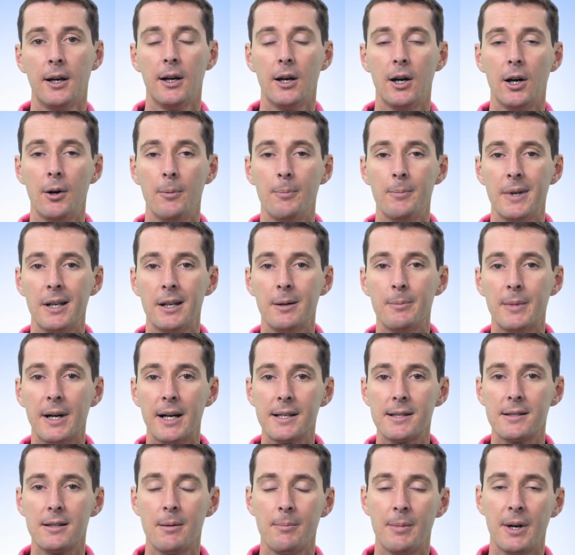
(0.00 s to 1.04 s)
uh,
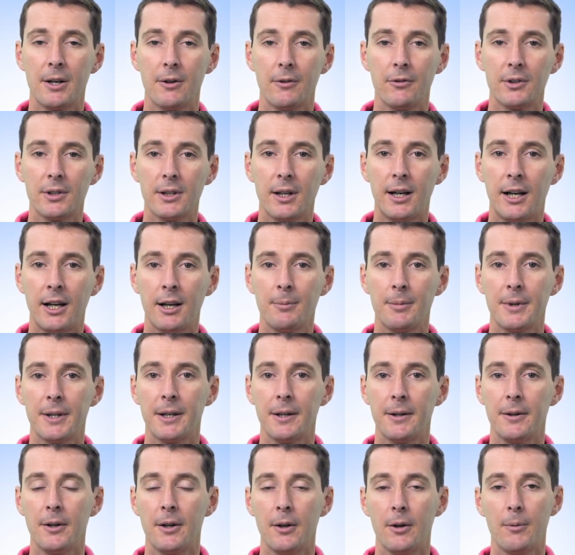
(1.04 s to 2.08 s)
minimize the amount of time
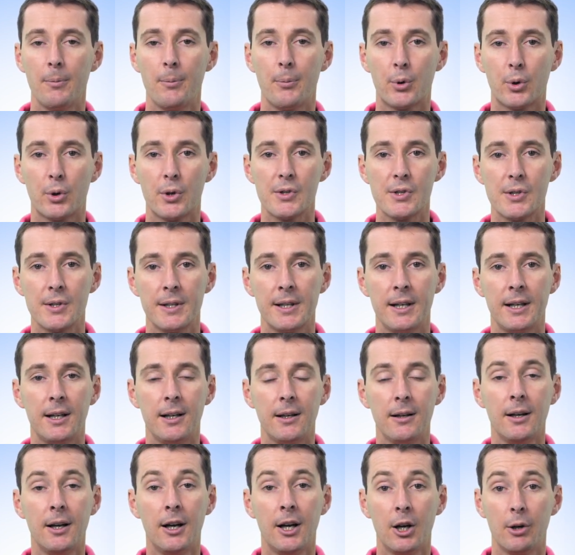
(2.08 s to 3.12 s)
that the
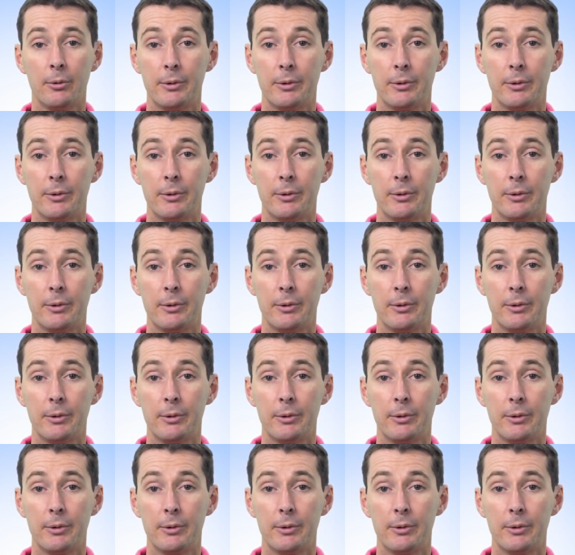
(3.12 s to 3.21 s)
personnel